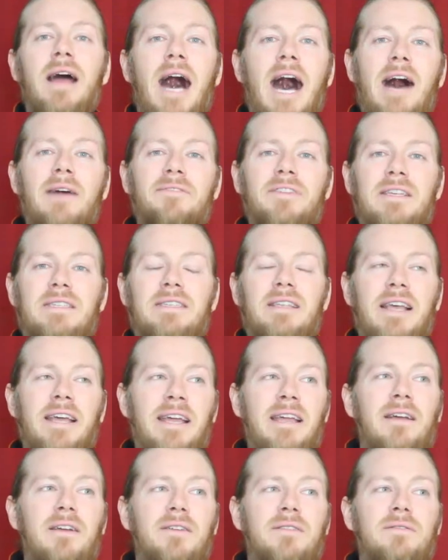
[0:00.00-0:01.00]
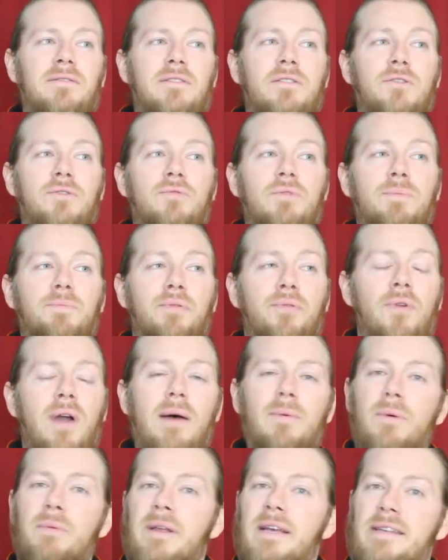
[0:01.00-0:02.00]
obviously, you would
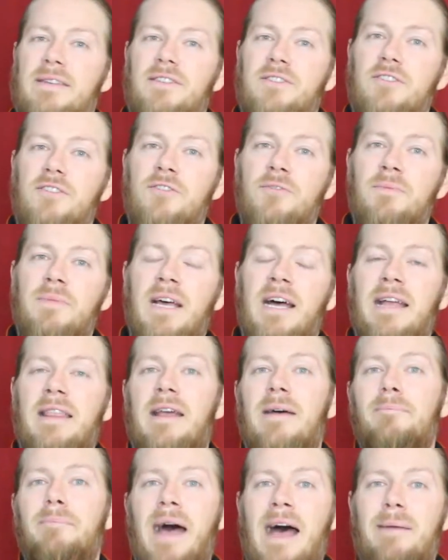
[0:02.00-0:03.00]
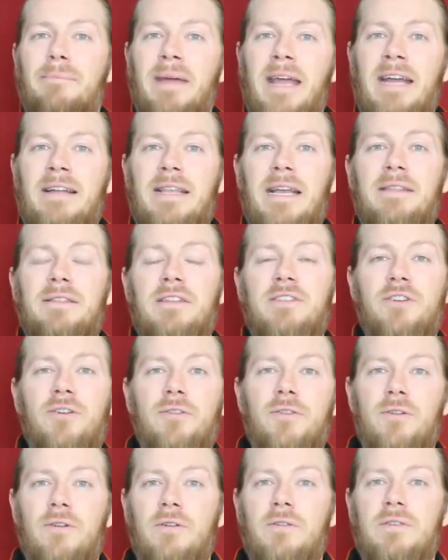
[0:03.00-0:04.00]
probably assume that Batman and the
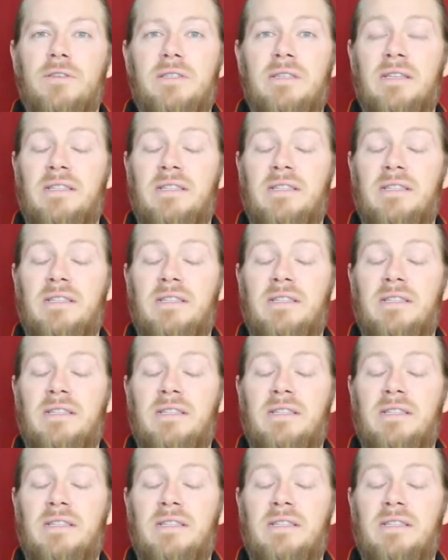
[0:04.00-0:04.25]
Turtles,